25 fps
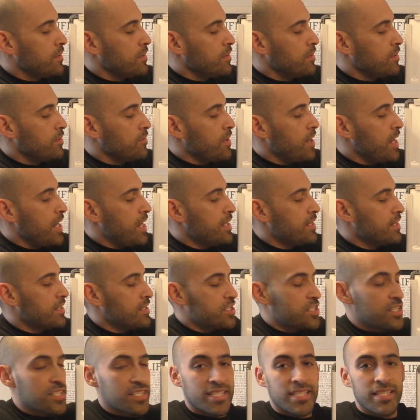Right?
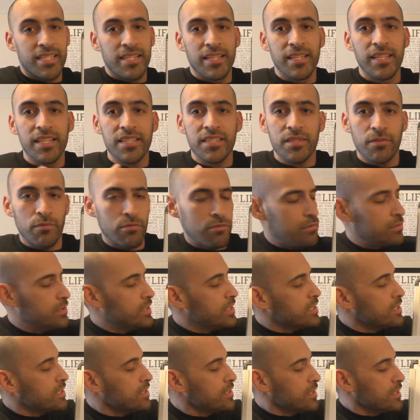Let's just
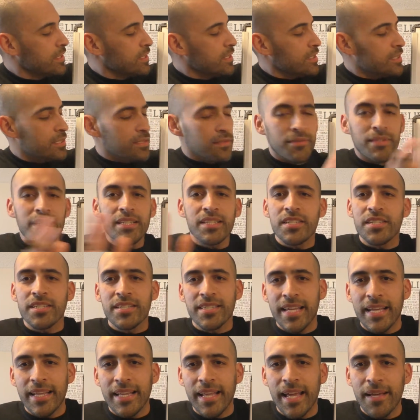
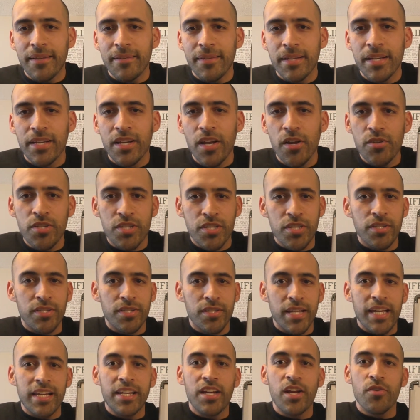say
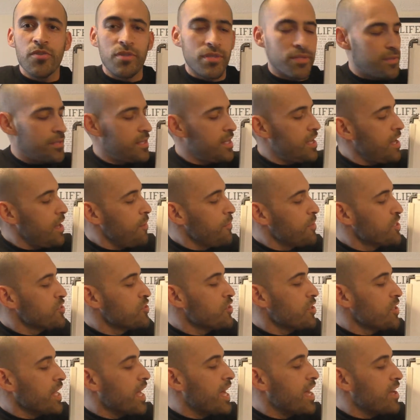that. Nah, I'm gonna
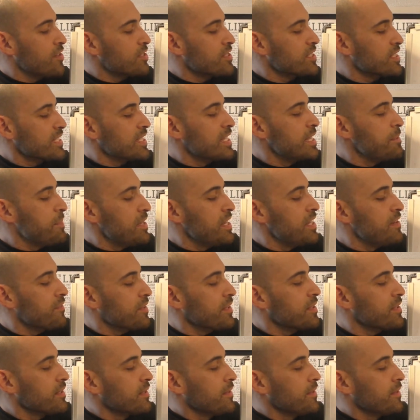draw the house. Let's keep it even.